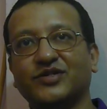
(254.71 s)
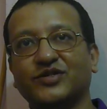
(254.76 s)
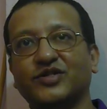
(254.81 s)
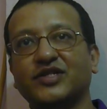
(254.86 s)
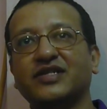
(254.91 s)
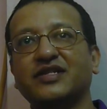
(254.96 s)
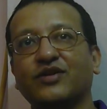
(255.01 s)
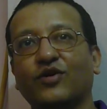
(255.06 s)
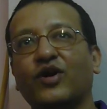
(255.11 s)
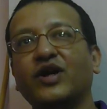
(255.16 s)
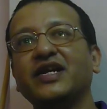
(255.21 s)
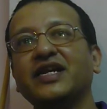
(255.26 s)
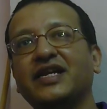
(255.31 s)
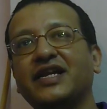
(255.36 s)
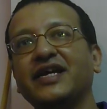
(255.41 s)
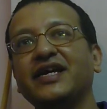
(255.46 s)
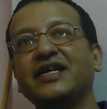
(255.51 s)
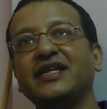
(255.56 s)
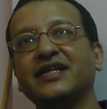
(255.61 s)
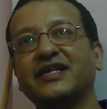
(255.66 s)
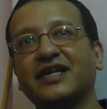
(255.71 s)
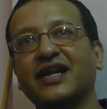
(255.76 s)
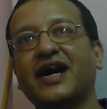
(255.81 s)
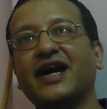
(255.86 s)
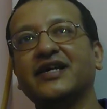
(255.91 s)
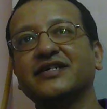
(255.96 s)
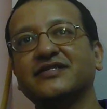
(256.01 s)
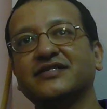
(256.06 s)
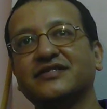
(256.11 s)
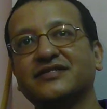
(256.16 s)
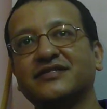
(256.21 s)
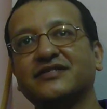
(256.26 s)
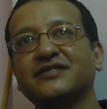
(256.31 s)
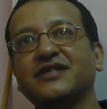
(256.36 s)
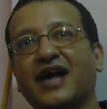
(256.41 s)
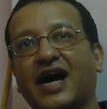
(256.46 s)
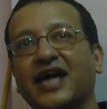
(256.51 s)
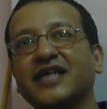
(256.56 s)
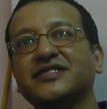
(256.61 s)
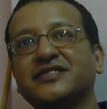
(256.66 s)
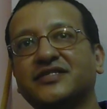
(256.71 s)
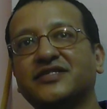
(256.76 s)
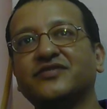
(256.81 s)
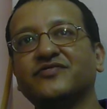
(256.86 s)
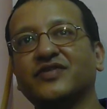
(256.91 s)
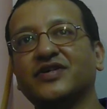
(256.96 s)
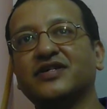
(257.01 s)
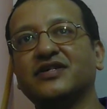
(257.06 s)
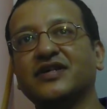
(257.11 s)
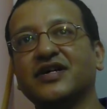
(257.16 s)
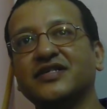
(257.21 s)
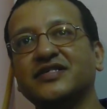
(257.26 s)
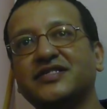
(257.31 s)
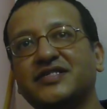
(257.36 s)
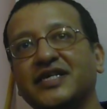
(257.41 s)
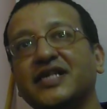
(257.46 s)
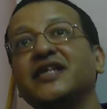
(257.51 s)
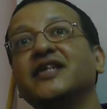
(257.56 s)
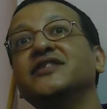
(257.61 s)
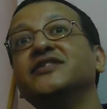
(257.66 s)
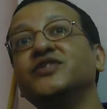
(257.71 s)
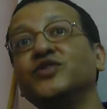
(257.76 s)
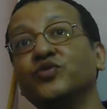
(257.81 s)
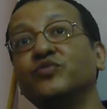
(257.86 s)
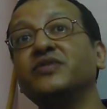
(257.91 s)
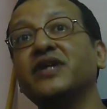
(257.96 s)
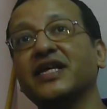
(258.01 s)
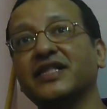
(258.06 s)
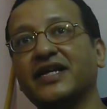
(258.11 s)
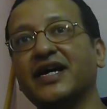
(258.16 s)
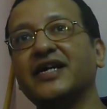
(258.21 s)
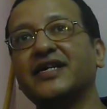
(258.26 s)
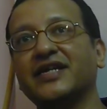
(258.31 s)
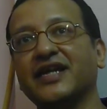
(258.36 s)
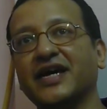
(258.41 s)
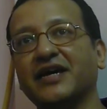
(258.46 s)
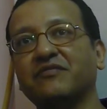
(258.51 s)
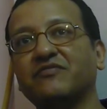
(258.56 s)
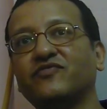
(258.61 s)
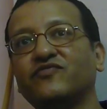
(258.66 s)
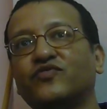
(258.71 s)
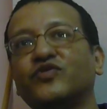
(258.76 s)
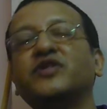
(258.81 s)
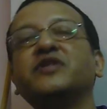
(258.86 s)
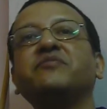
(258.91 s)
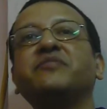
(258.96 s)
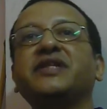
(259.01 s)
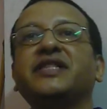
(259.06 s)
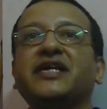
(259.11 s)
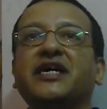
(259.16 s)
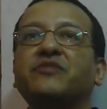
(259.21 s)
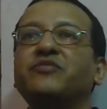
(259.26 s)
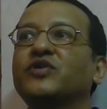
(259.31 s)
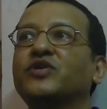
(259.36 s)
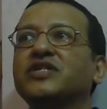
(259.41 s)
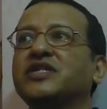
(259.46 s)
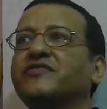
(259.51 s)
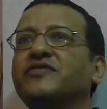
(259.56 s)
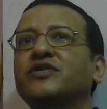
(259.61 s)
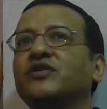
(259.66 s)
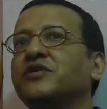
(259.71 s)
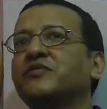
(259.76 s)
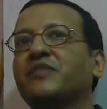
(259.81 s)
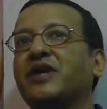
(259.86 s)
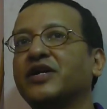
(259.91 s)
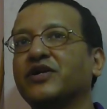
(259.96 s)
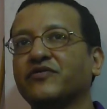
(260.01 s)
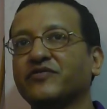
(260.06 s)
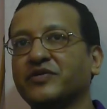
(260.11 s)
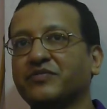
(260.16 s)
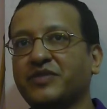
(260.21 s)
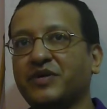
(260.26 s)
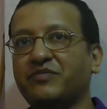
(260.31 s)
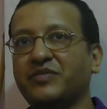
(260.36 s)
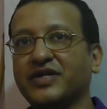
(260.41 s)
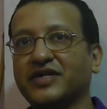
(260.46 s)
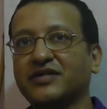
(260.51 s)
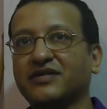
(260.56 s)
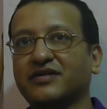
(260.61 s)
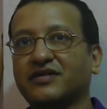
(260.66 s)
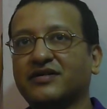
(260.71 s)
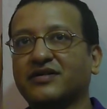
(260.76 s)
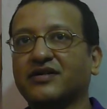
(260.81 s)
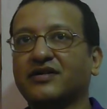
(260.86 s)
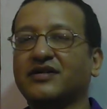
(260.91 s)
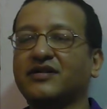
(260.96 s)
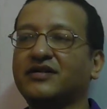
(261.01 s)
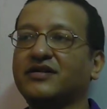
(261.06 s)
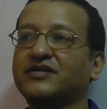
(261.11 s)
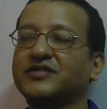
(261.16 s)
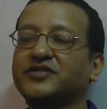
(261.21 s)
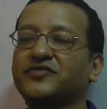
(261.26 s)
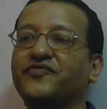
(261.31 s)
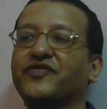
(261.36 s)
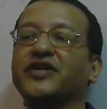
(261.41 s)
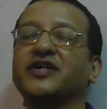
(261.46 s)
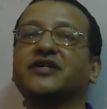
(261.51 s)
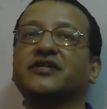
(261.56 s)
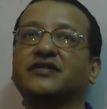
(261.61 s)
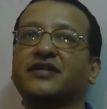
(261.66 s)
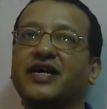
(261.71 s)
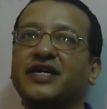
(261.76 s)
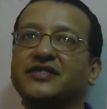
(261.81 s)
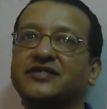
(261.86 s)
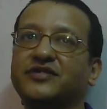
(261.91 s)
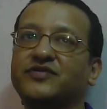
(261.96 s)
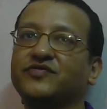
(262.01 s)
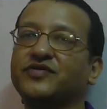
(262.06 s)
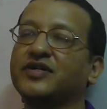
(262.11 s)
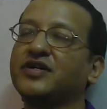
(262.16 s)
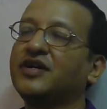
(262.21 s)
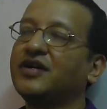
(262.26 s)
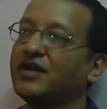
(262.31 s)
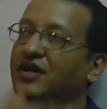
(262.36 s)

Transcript: So the non-clean castes were still assumed at that time wouldn't be there because they were not part of the public sphere, as it were.